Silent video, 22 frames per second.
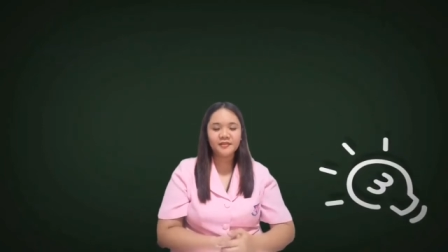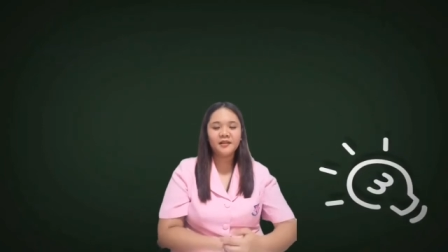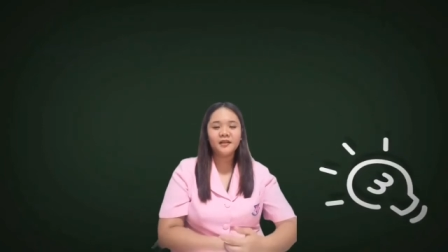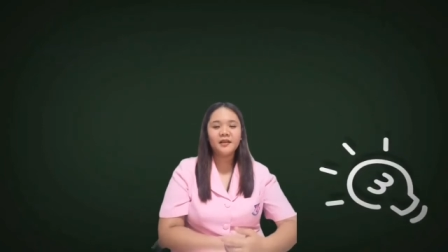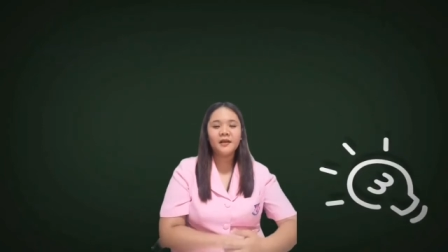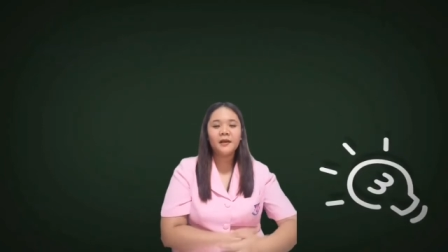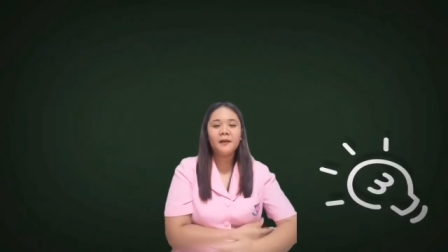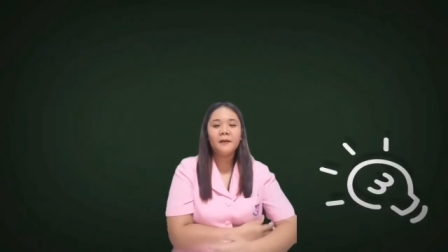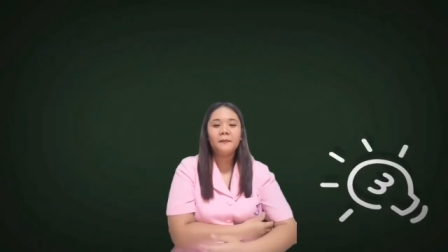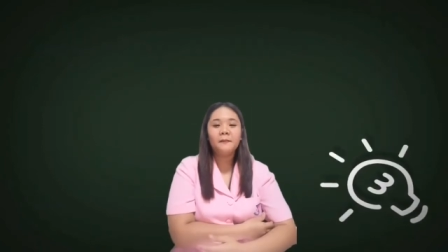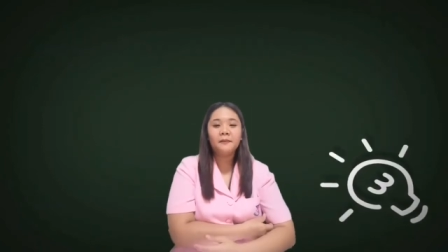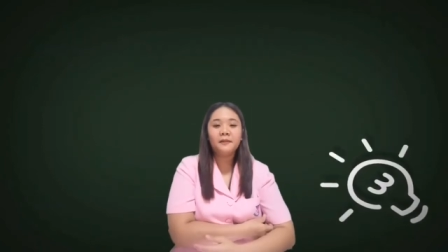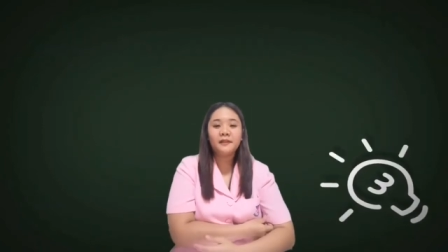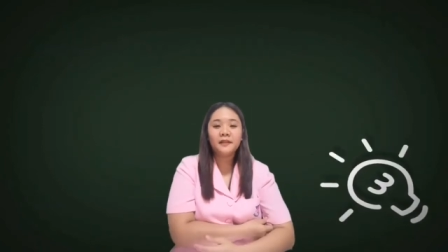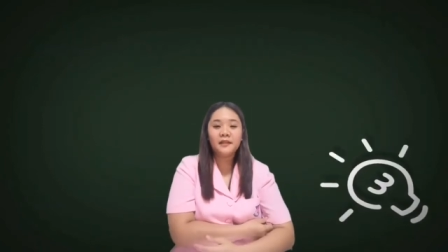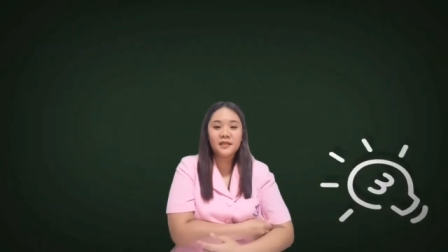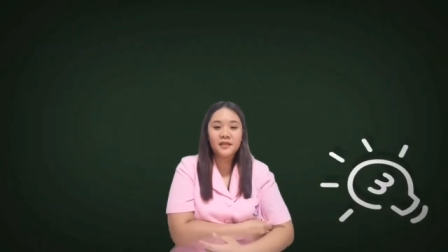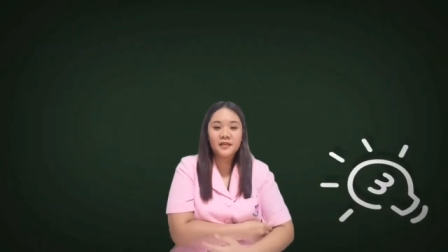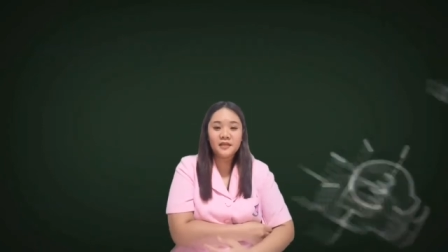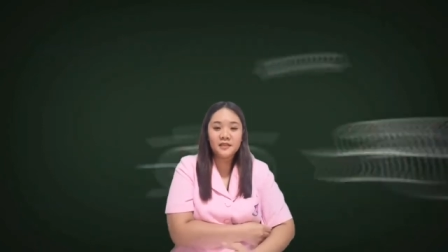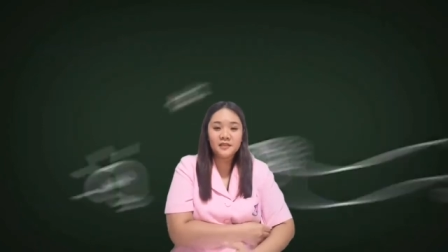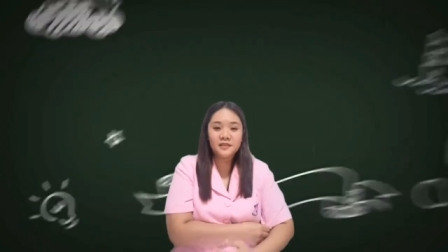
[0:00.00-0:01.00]

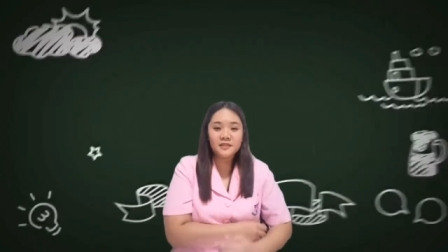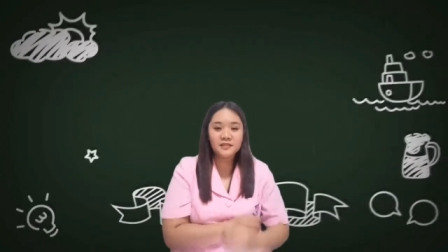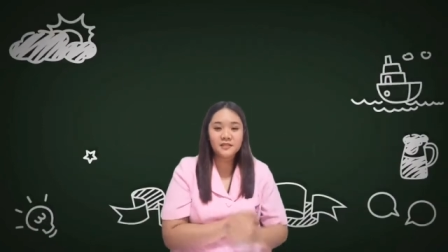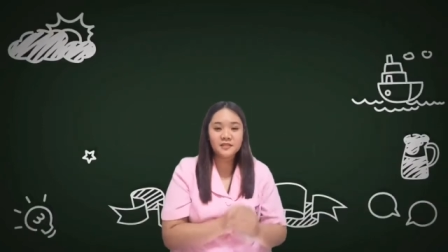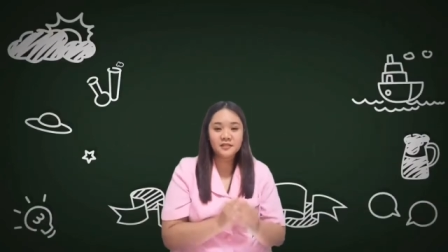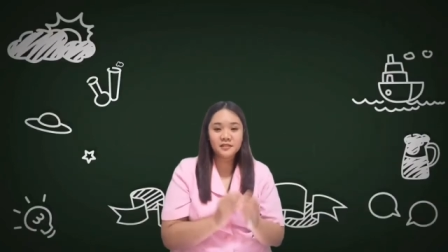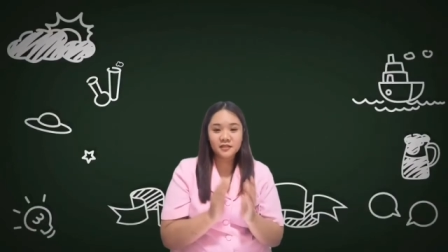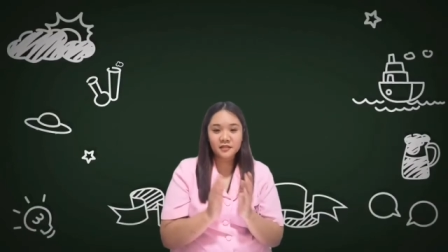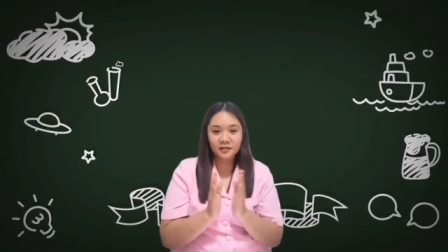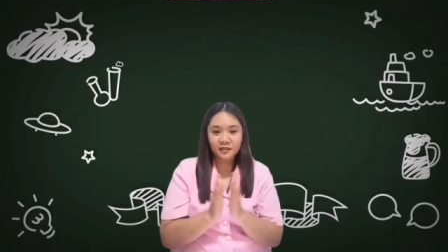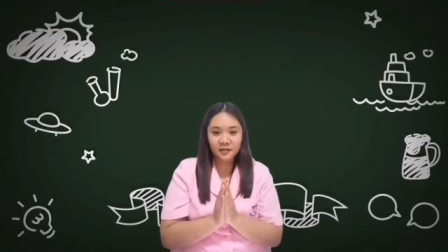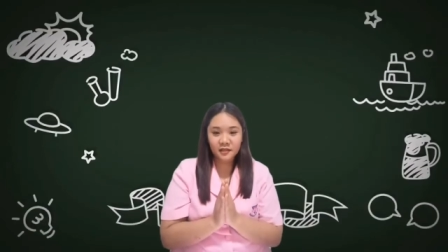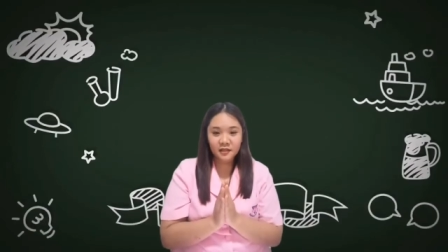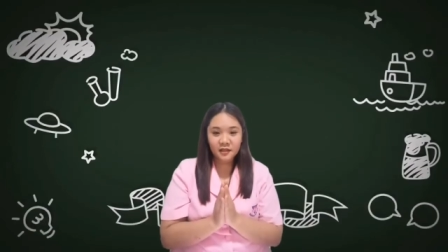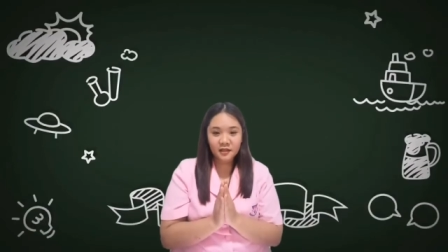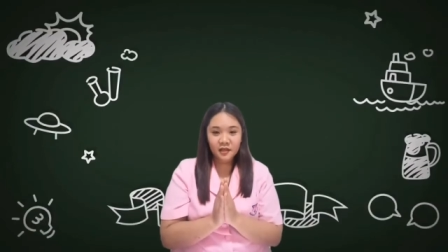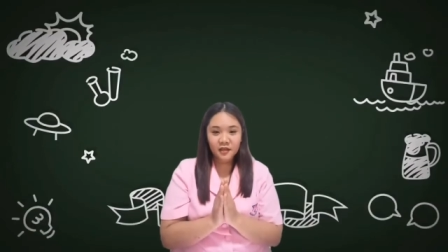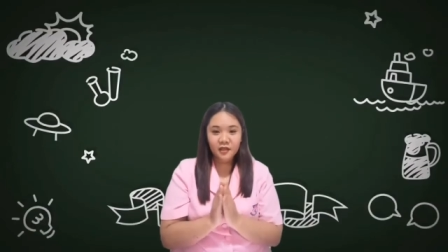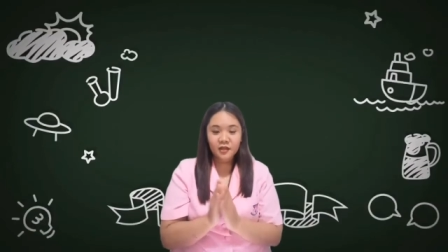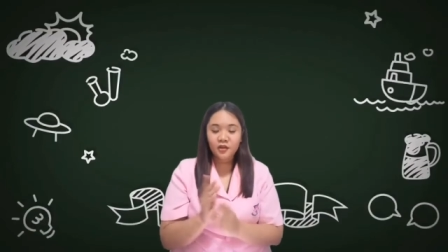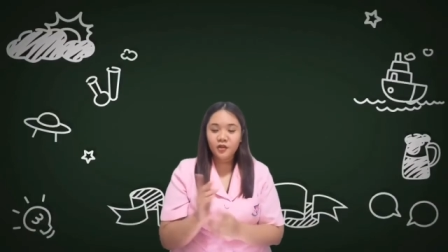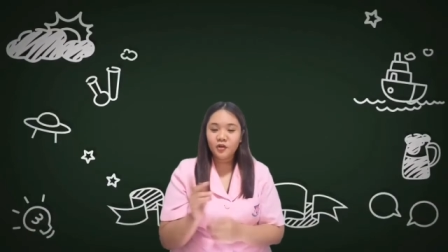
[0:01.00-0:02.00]
Please,
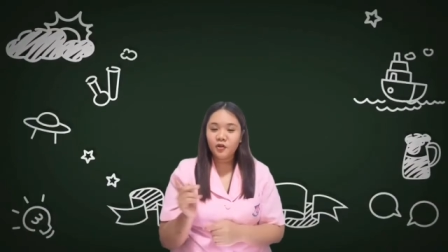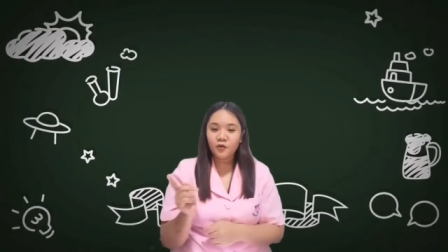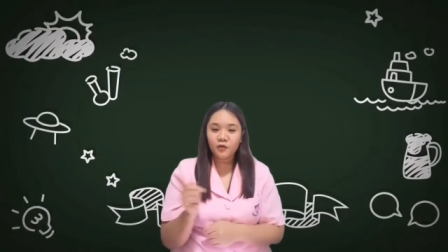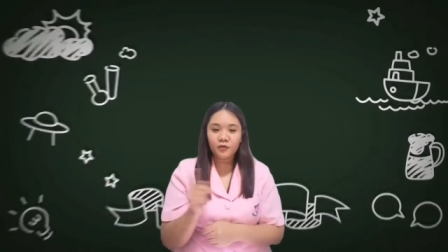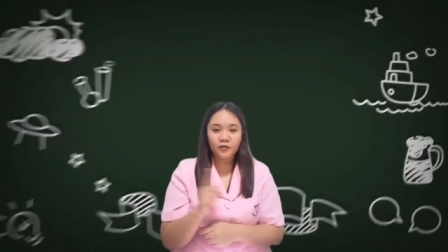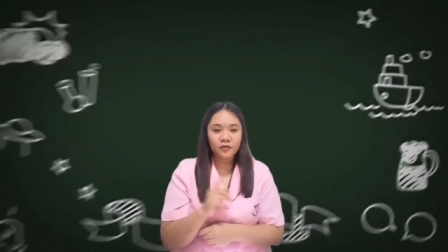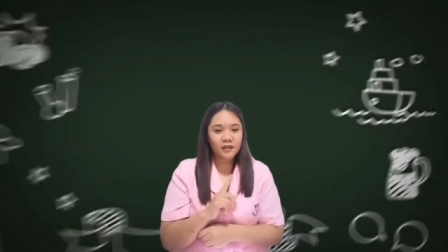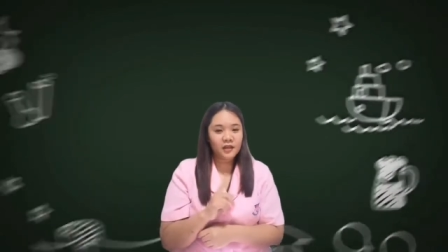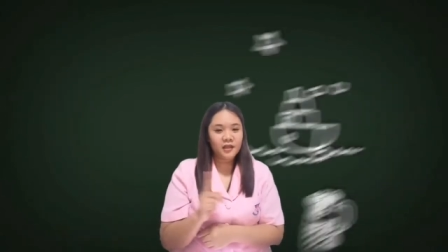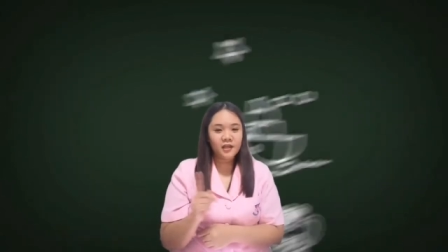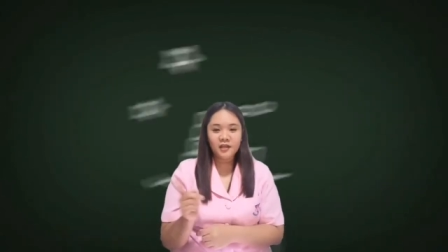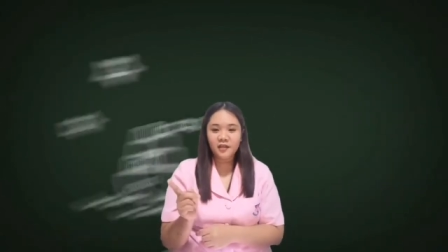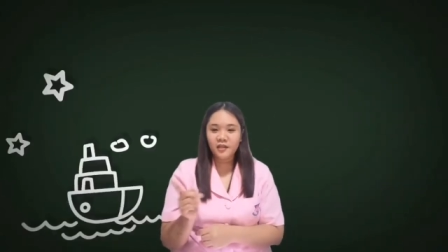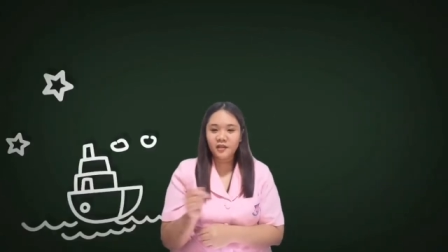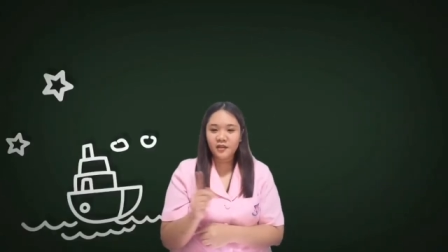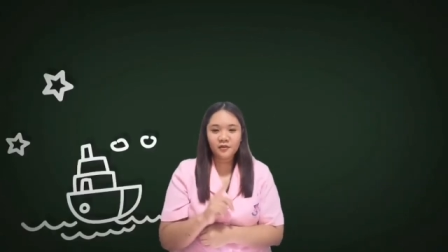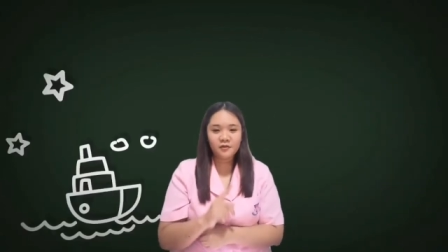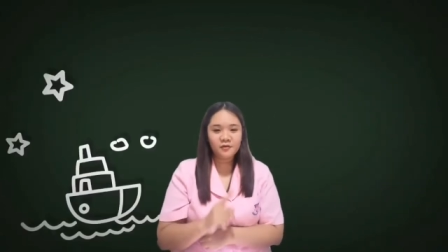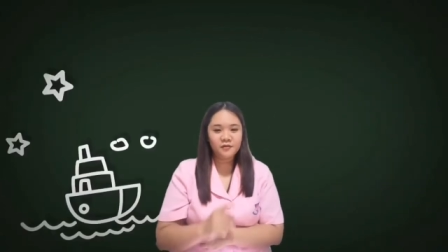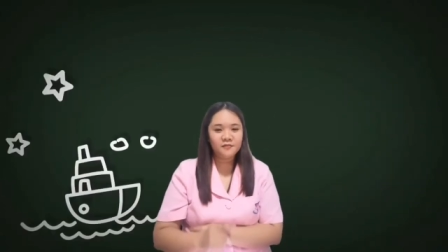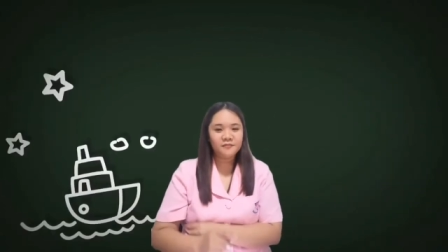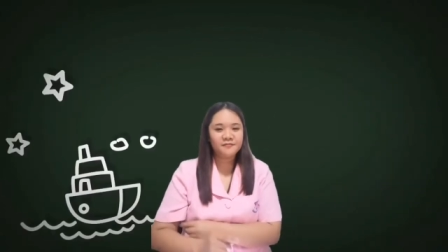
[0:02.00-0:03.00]
no thank
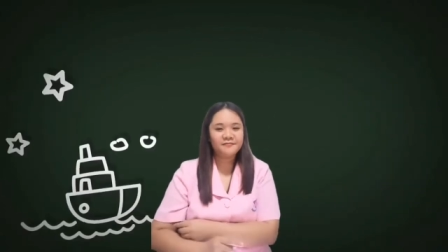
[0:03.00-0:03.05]
you.